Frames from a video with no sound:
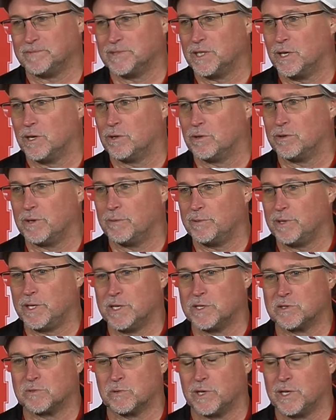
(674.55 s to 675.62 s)
You know, I mean,
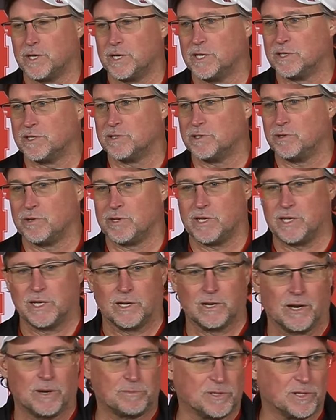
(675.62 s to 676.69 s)
it is what it is. You know, you
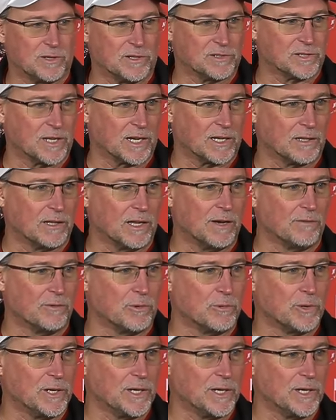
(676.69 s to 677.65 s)
get it up to the second level,